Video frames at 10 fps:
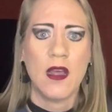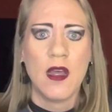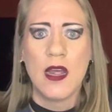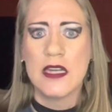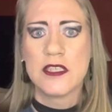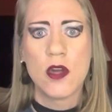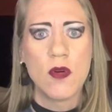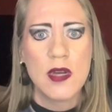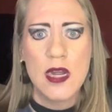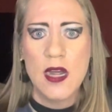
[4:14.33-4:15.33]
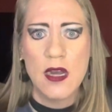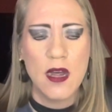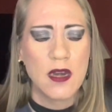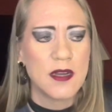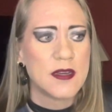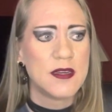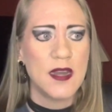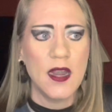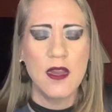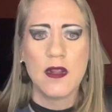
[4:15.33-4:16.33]
It's going on on a
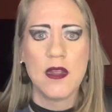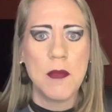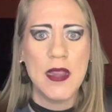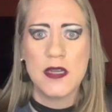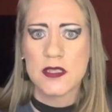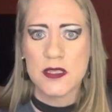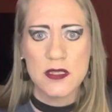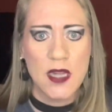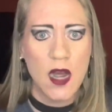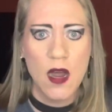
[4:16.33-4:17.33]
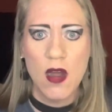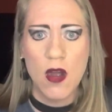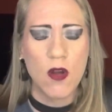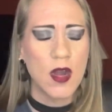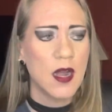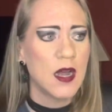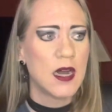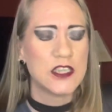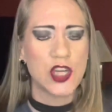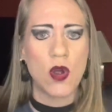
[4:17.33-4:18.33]
daily basis. Oh
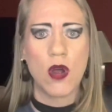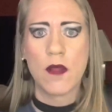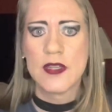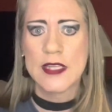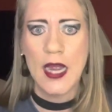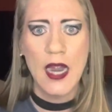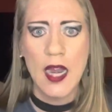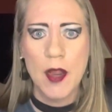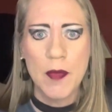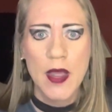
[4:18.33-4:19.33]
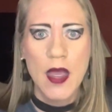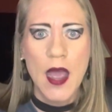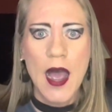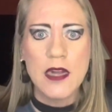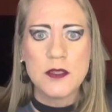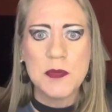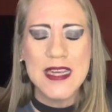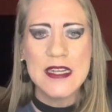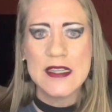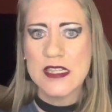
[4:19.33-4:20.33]
gosh, all the time, and it's
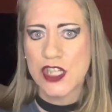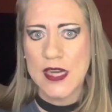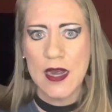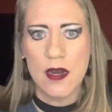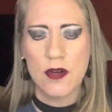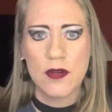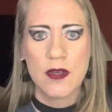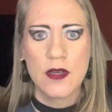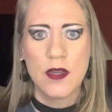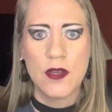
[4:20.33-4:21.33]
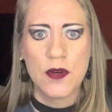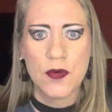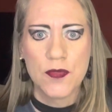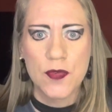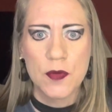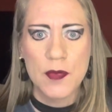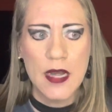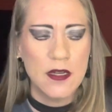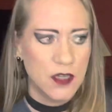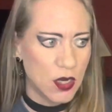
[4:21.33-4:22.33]
being dished out. You know, from
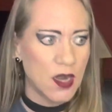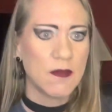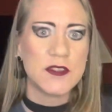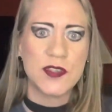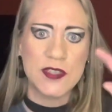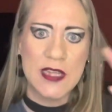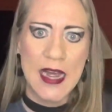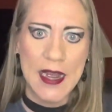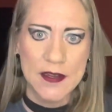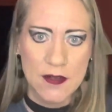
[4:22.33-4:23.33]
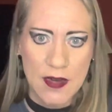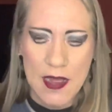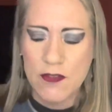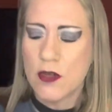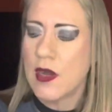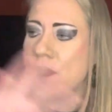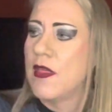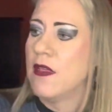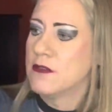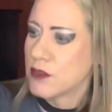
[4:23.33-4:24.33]
not, you know on the societal level, and
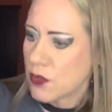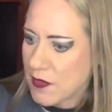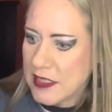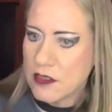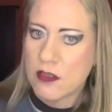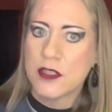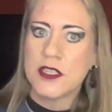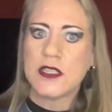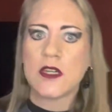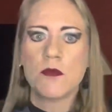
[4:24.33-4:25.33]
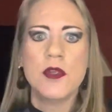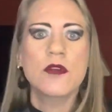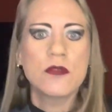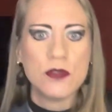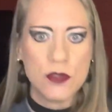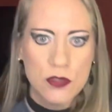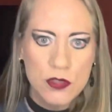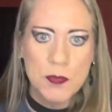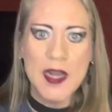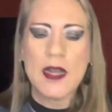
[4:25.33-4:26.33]
then so these narcissistic abusers
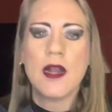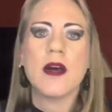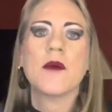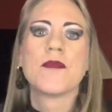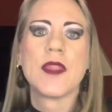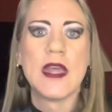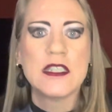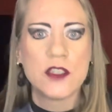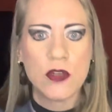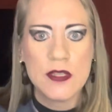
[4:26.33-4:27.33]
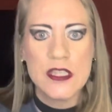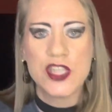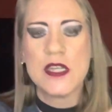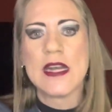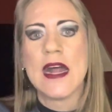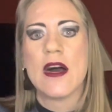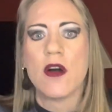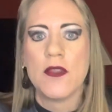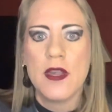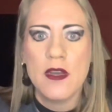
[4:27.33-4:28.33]
pick it up and they start dishing it out
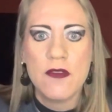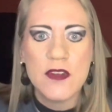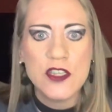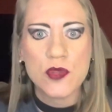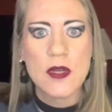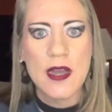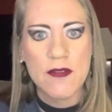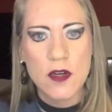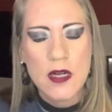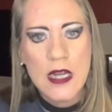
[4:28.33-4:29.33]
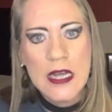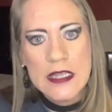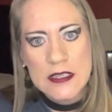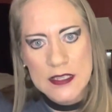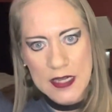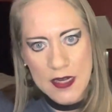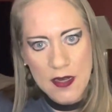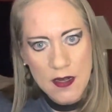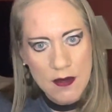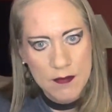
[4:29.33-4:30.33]
on the individual level.
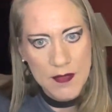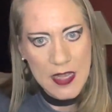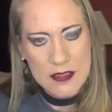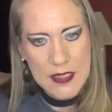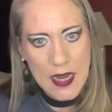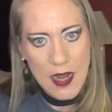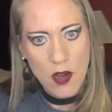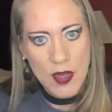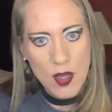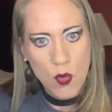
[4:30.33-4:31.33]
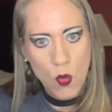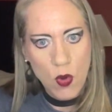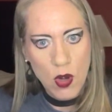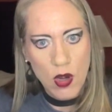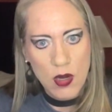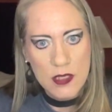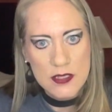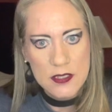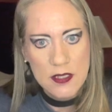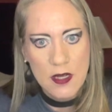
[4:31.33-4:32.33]
See, that's how it
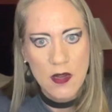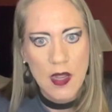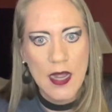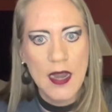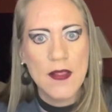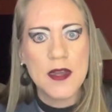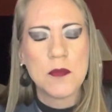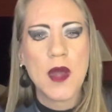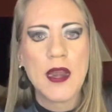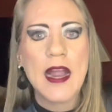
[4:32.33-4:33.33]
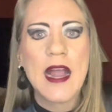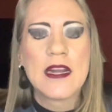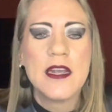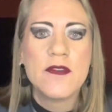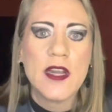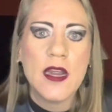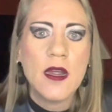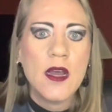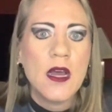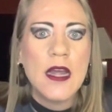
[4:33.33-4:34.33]
works. Okay, that demonic activity
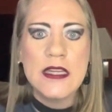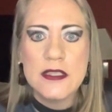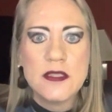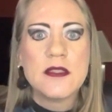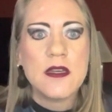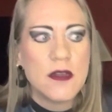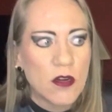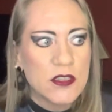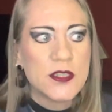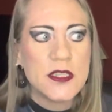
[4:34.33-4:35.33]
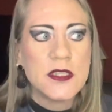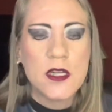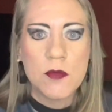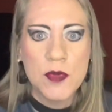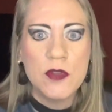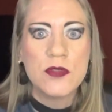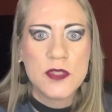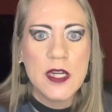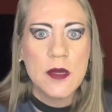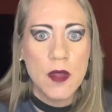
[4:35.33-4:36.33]
is the narcissistic abuse
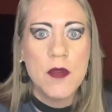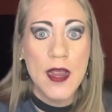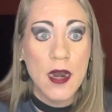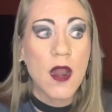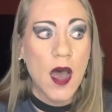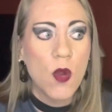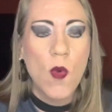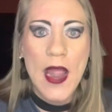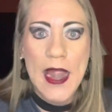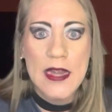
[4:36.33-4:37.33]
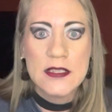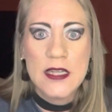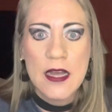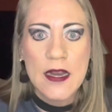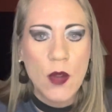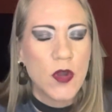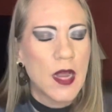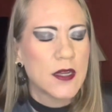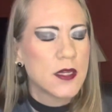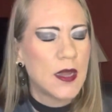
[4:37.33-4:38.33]
in, in, in a lot of ways. Now we're
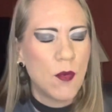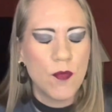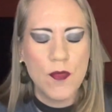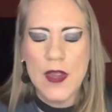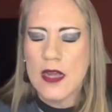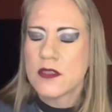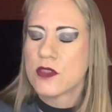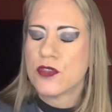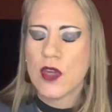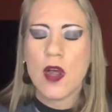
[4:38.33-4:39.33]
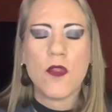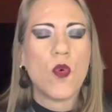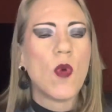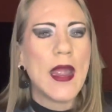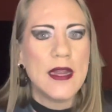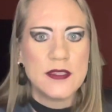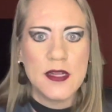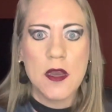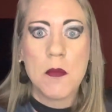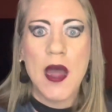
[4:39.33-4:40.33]
not, and yes, there's other ways
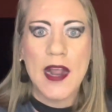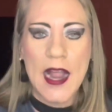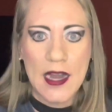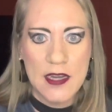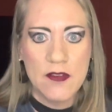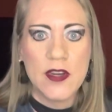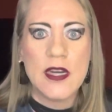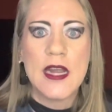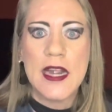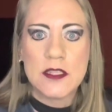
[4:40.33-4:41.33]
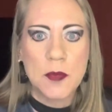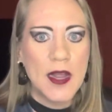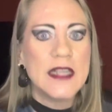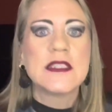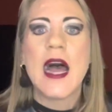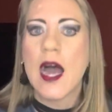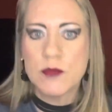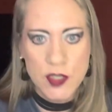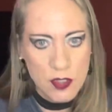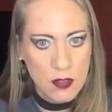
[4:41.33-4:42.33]
that demonic activity takes place.
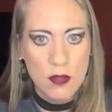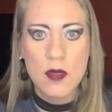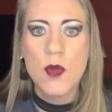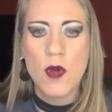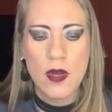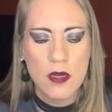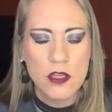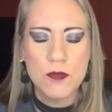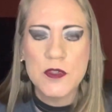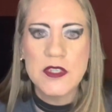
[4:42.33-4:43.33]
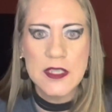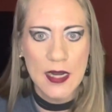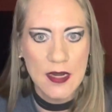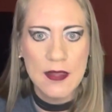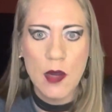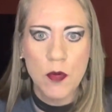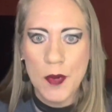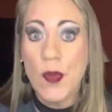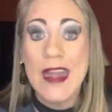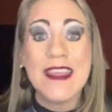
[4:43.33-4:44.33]
Absolutely, 100%. That would
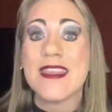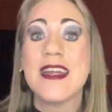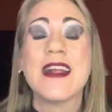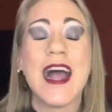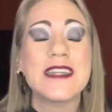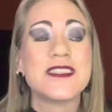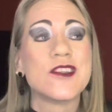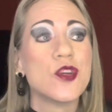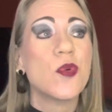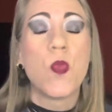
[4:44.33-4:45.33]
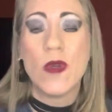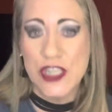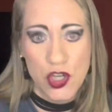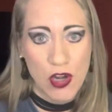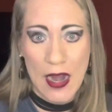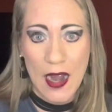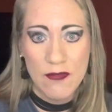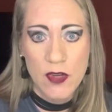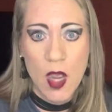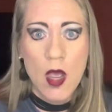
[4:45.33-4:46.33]
be anything that had to do with
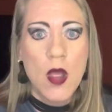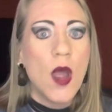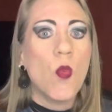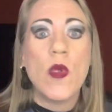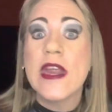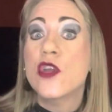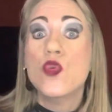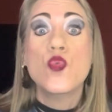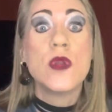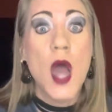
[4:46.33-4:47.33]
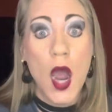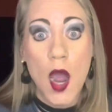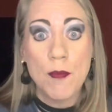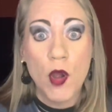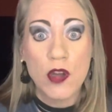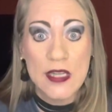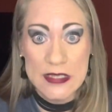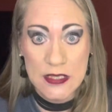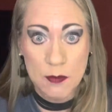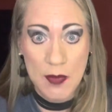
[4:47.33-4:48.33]
witchcraft. And we do not
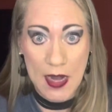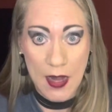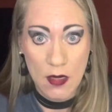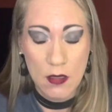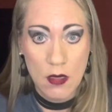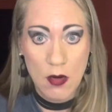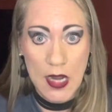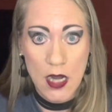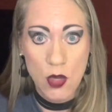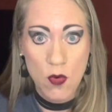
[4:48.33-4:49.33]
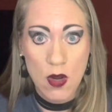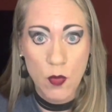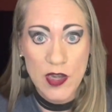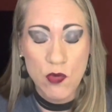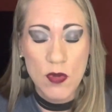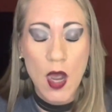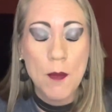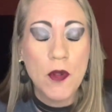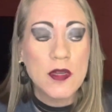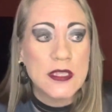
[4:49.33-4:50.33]
participate. Okay, you all, we do not
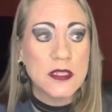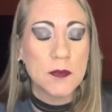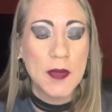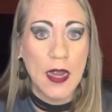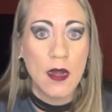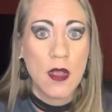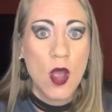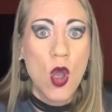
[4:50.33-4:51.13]
participate.